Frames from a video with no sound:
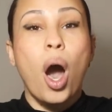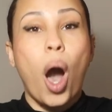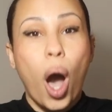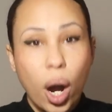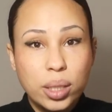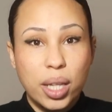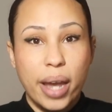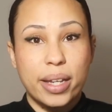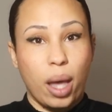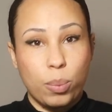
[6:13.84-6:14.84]
A hard
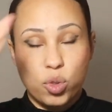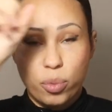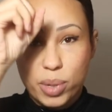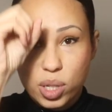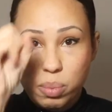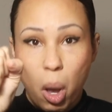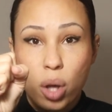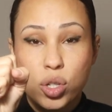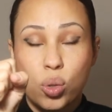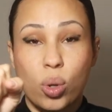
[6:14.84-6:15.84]
light comes from a
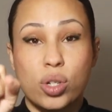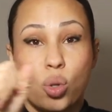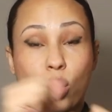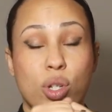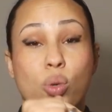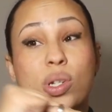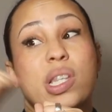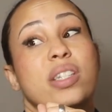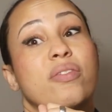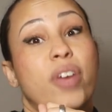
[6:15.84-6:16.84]
small source or a source
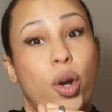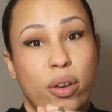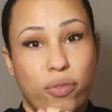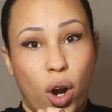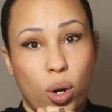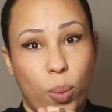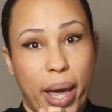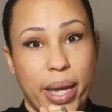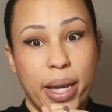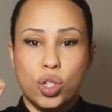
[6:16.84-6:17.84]
that's very far
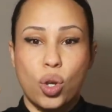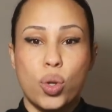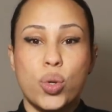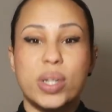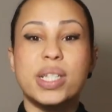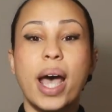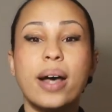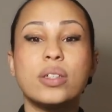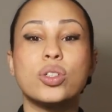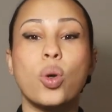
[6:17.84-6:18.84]
away. So you can
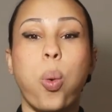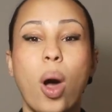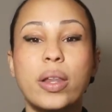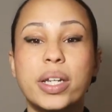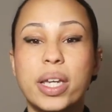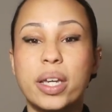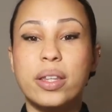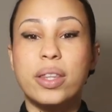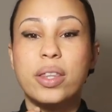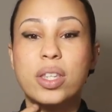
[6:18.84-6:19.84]
tell in the quality
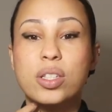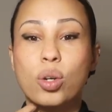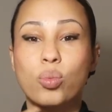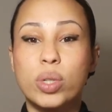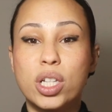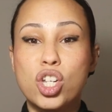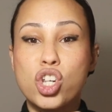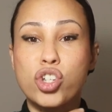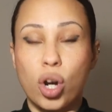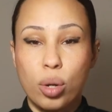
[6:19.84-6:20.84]
that these are really
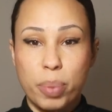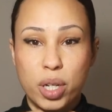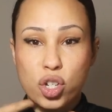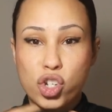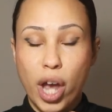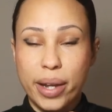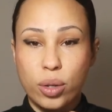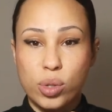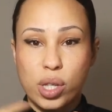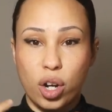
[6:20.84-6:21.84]
sharp
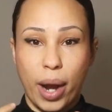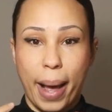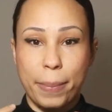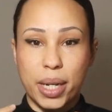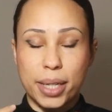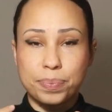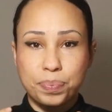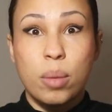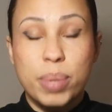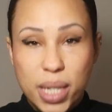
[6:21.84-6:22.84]
shadows that are happening
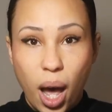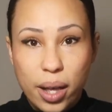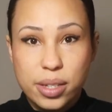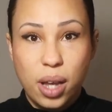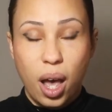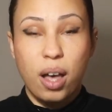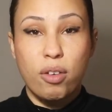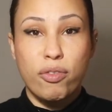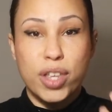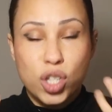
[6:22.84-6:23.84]
because
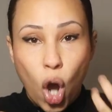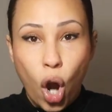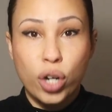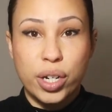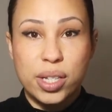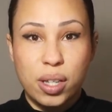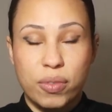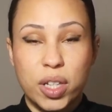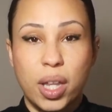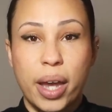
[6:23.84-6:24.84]
of this hardness
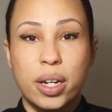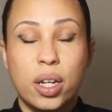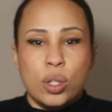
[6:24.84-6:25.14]
of the light.